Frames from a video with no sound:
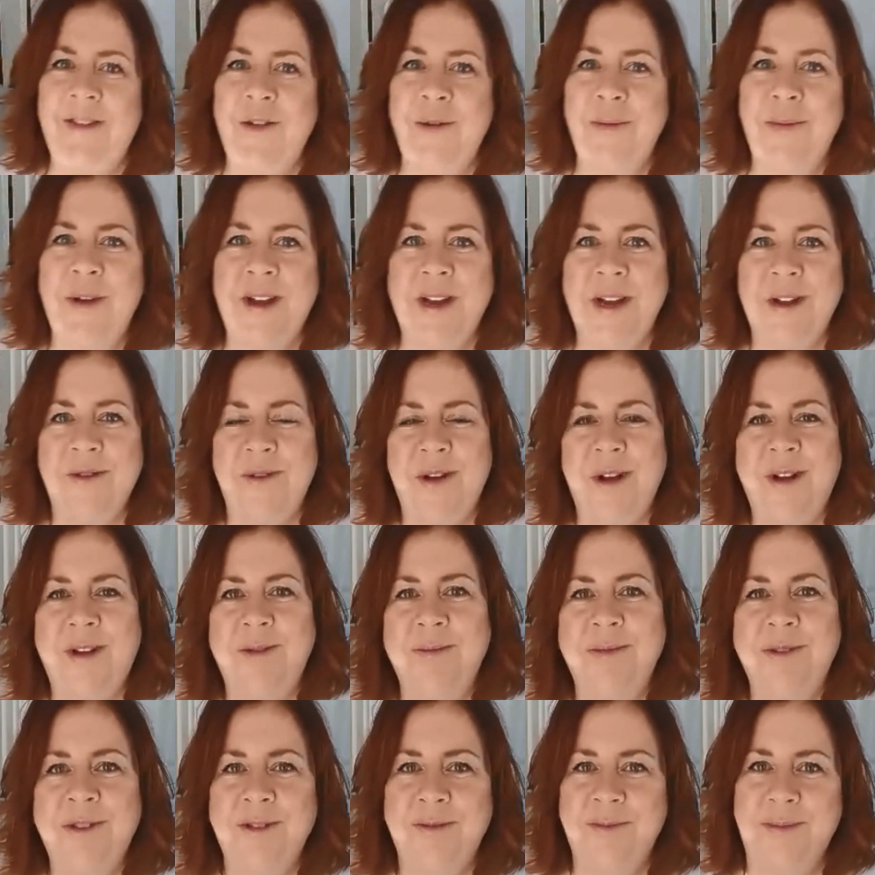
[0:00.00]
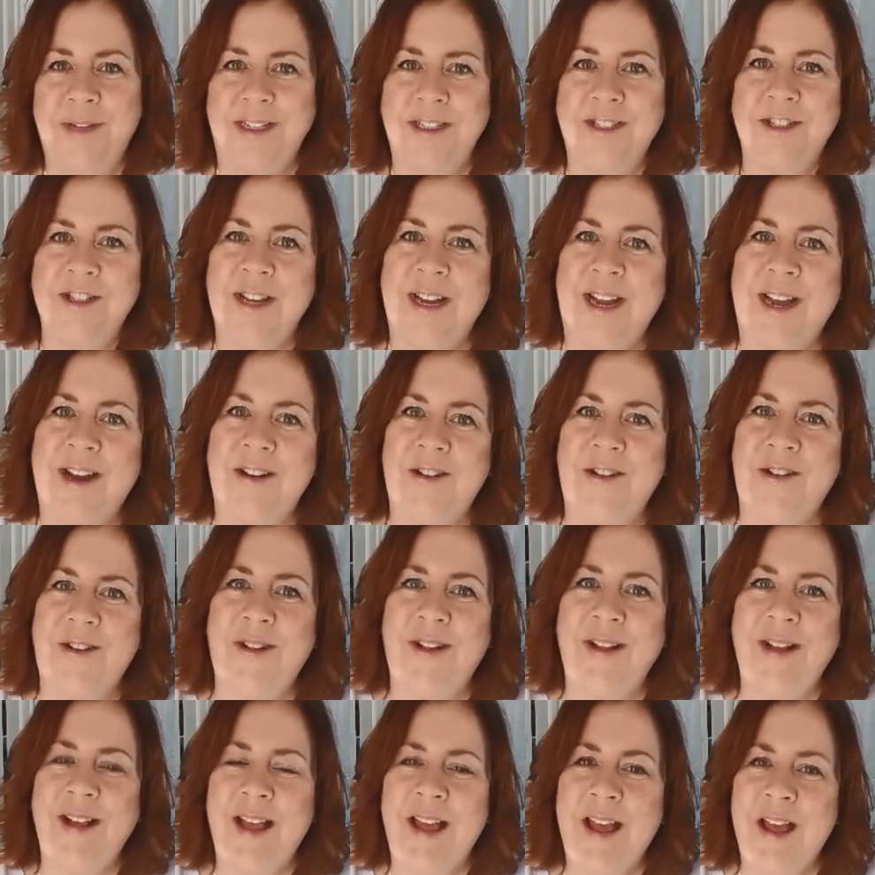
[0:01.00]
everybody, welcome to my
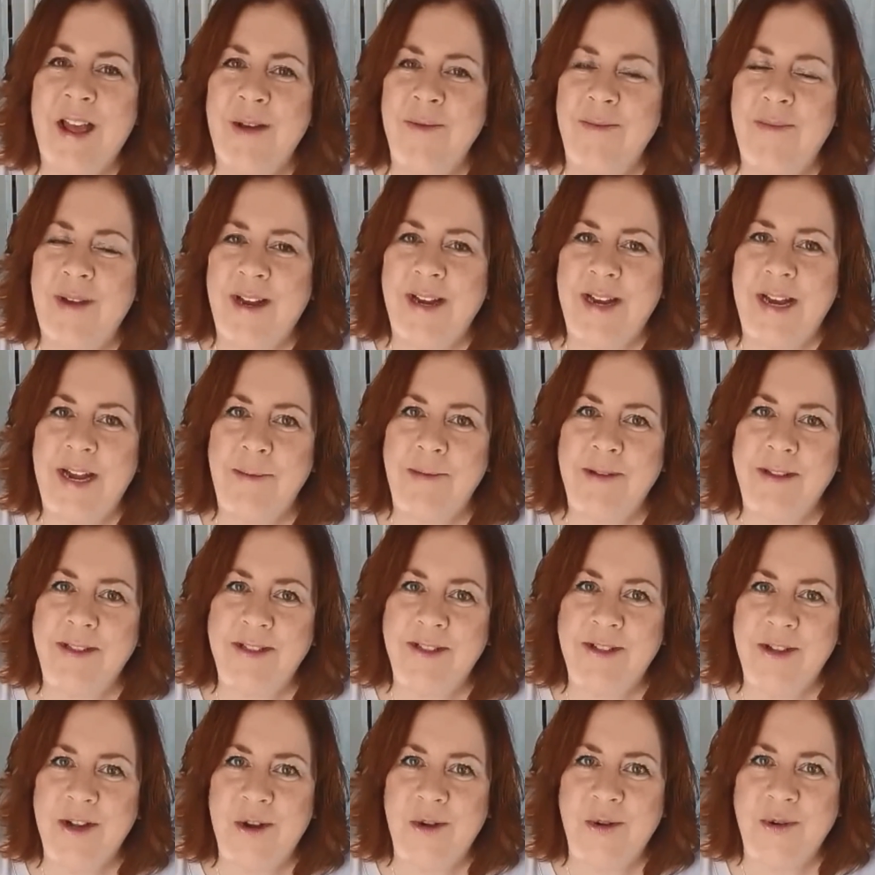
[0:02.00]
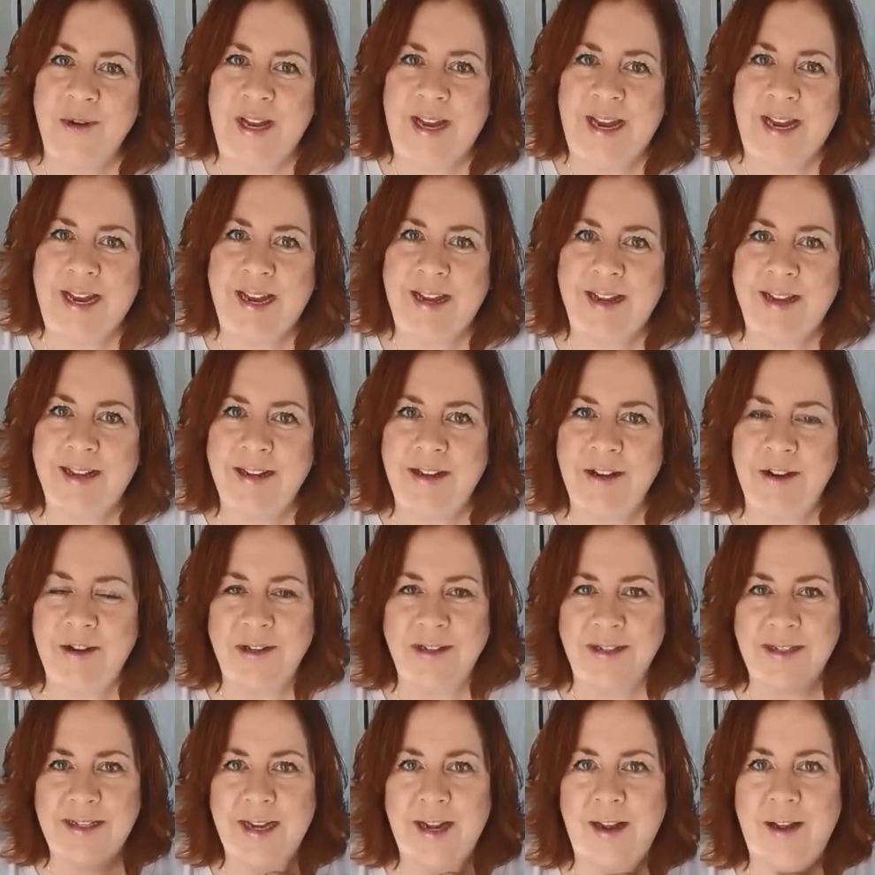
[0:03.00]
channel. My name is Tony, and you
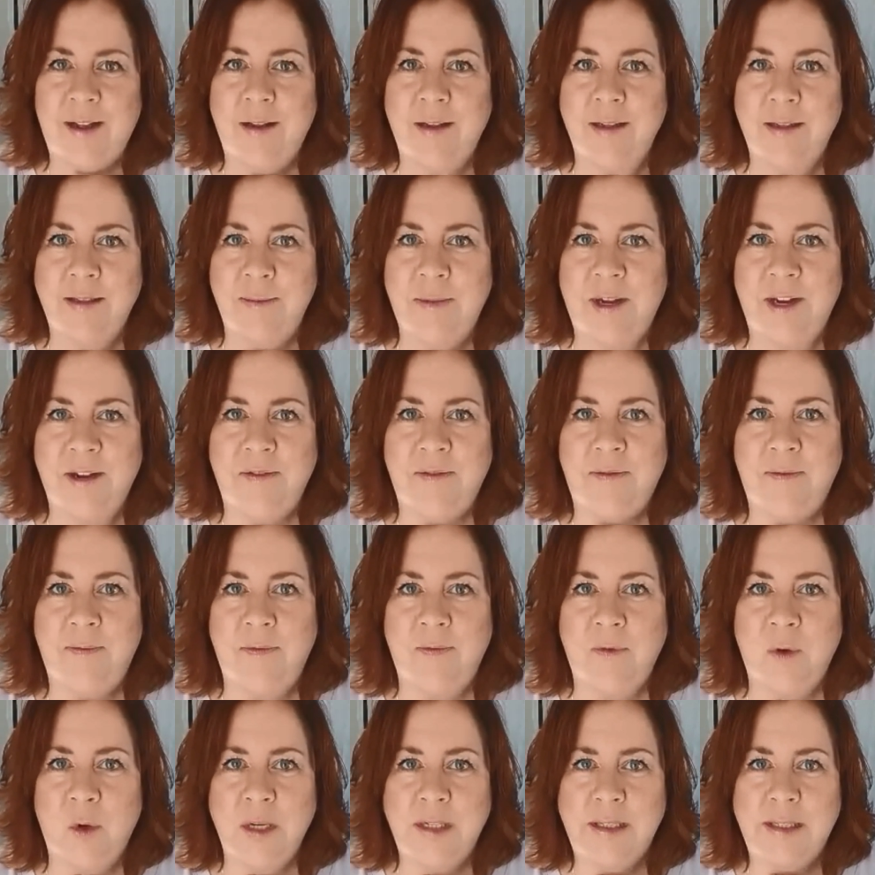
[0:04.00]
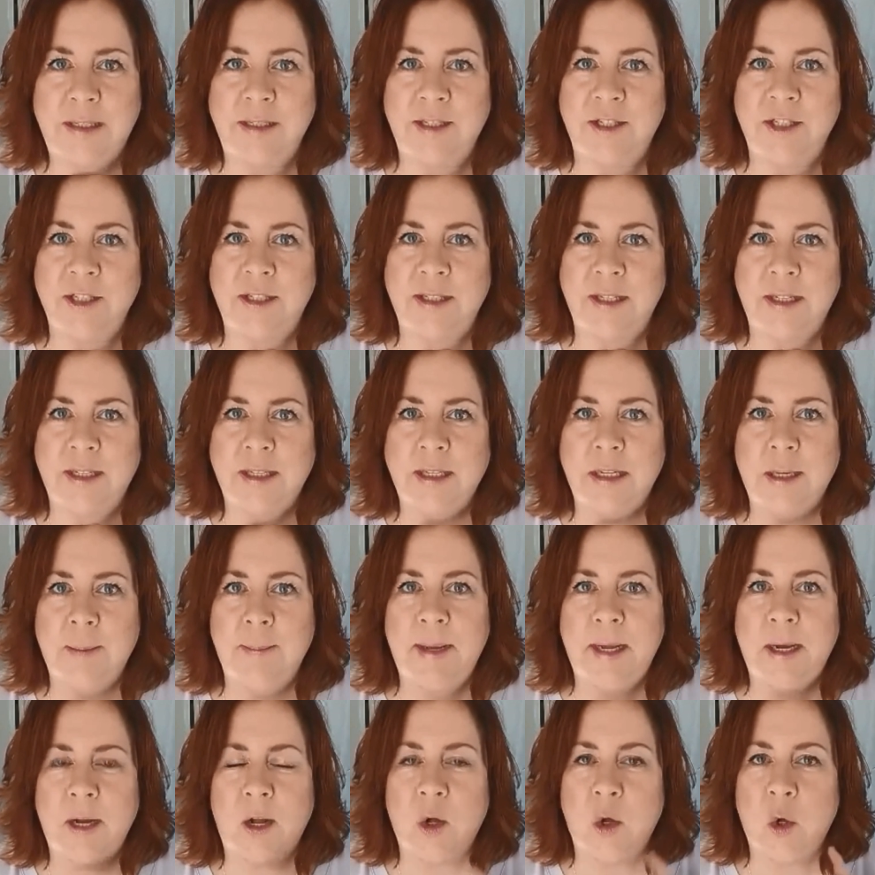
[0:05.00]
can tell as my voice is just a little
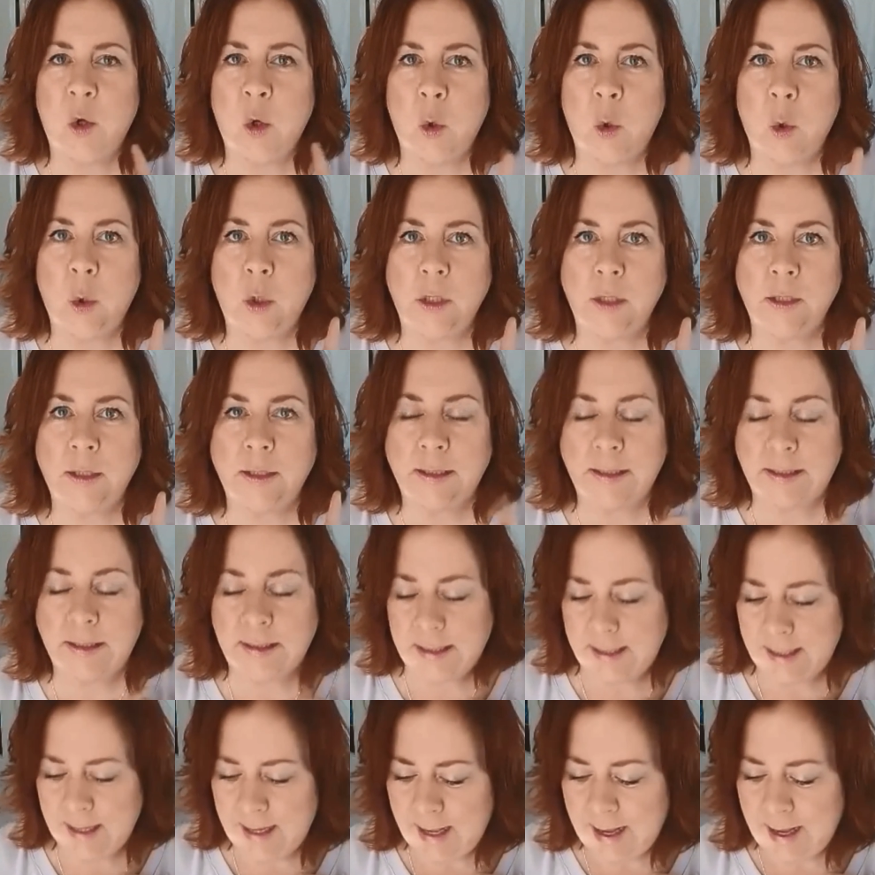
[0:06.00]
bit hoarse.